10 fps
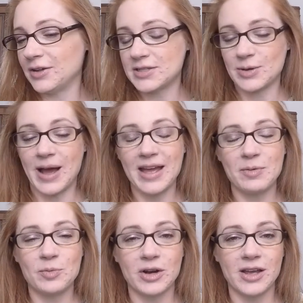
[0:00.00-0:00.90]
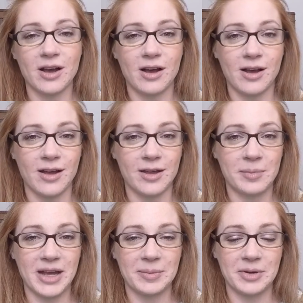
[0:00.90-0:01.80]
So I have been working on
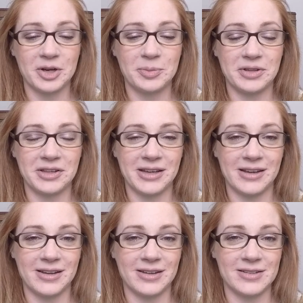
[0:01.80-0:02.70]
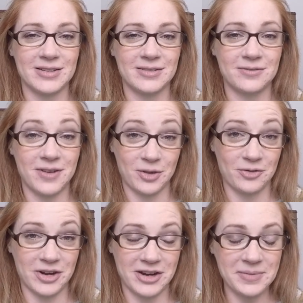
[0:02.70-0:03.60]
my Mirabilia Feather
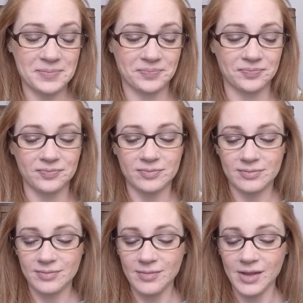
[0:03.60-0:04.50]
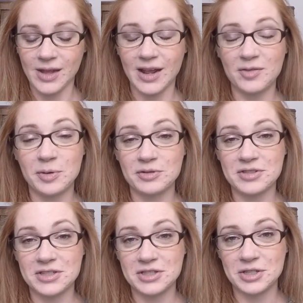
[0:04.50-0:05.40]
Fairy, and I've
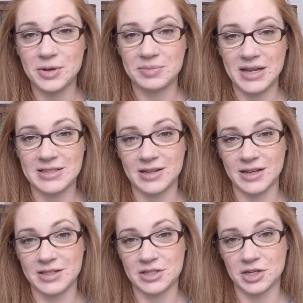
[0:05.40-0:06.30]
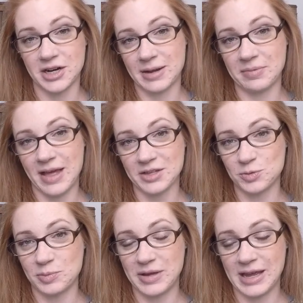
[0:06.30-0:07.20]
posted 2 updates on Instagram,
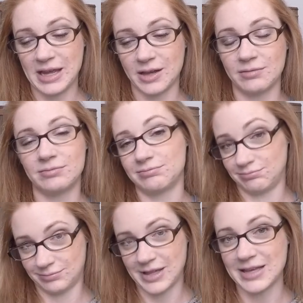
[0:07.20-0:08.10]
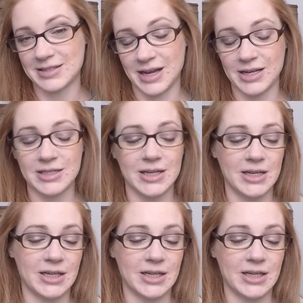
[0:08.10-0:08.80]
last one being last night.